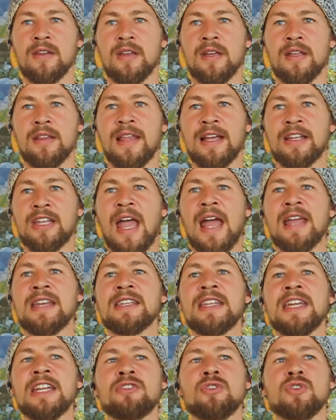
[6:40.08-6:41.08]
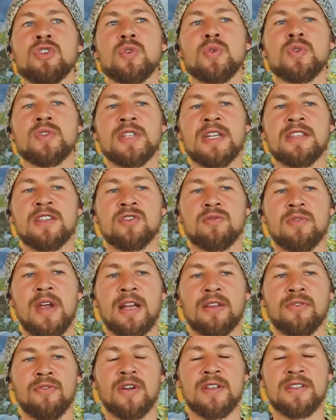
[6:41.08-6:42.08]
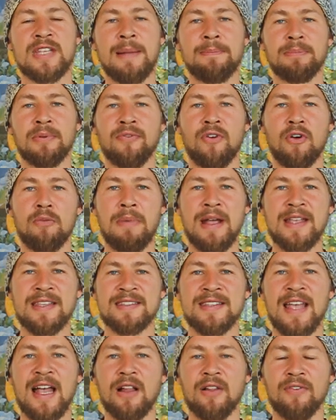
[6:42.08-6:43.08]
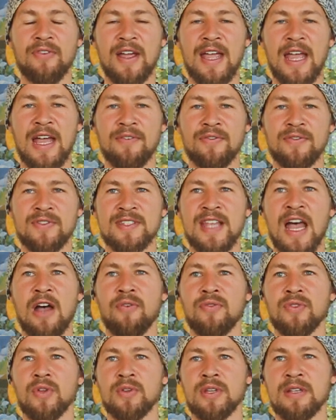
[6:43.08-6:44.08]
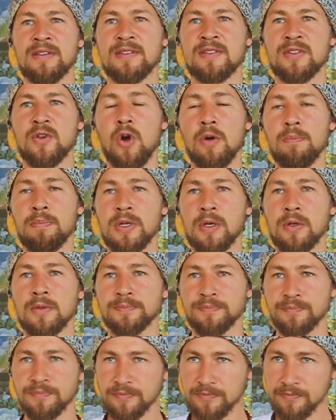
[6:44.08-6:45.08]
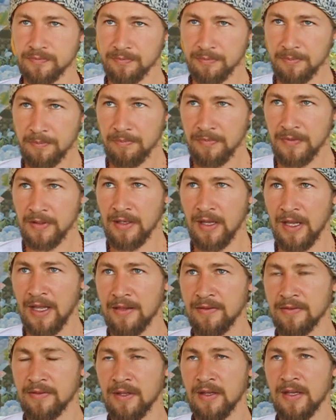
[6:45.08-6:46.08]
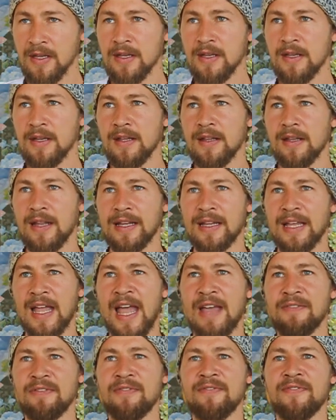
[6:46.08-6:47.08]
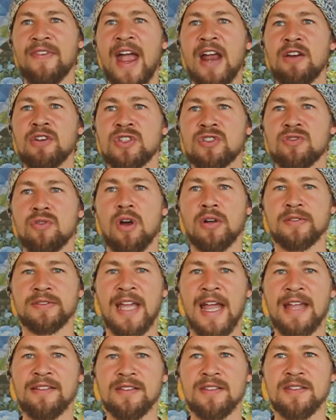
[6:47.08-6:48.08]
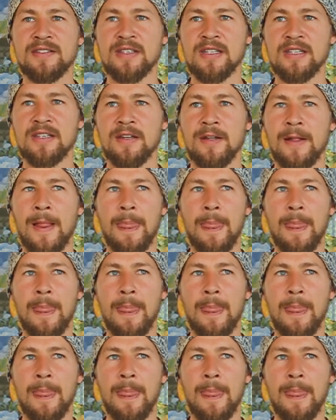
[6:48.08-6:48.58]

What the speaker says: Like, I need to use that strength. For example, for myself, I have South Node in Scorpio. And like, I have a very strong tendency